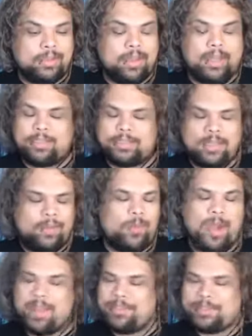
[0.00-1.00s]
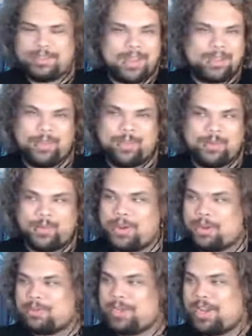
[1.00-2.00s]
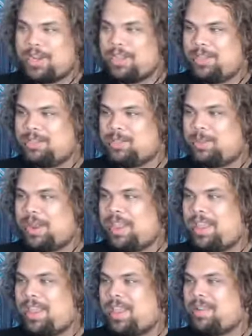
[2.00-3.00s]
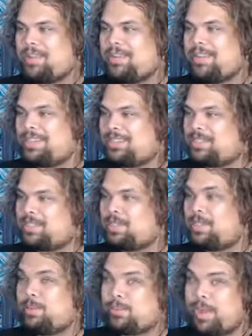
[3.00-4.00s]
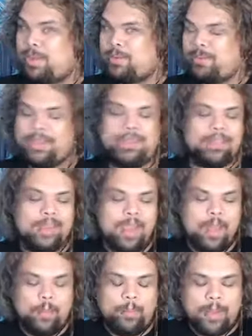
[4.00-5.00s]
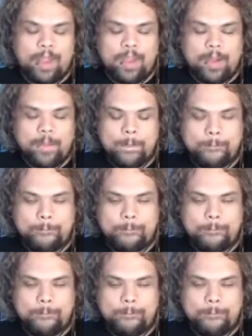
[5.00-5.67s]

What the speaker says: it's not, wild is not the word I'm trying to use, but I can't, it's just going to bother me. But,